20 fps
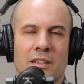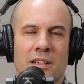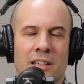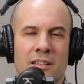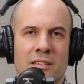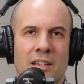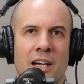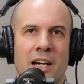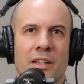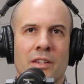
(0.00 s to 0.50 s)
It
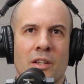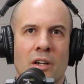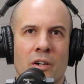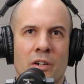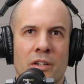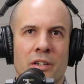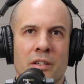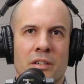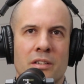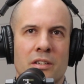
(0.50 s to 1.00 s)
gets
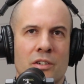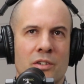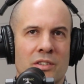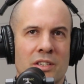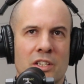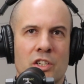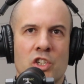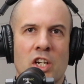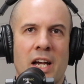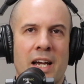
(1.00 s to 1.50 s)
unloaded
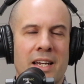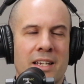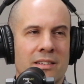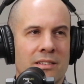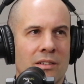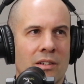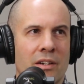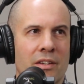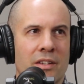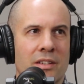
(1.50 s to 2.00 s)
using chains
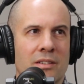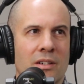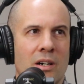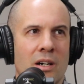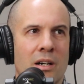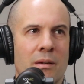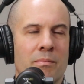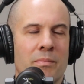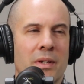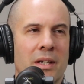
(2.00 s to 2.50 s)
a lot of the
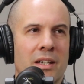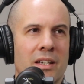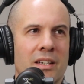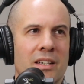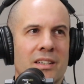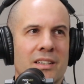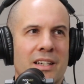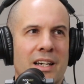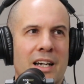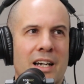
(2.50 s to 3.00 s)
time,
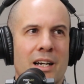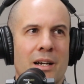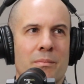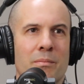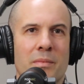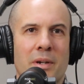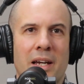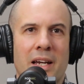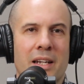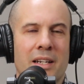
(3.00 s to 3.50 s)

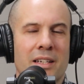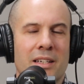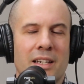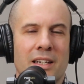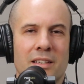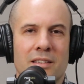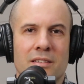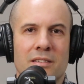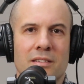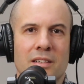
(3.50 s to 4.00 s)
and it
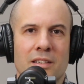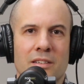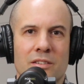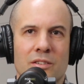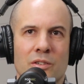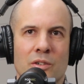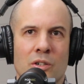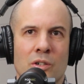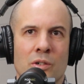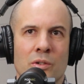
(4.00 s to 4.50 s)
gets
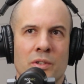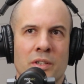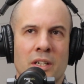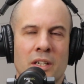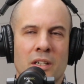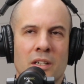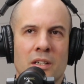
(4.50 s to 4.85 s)
installed.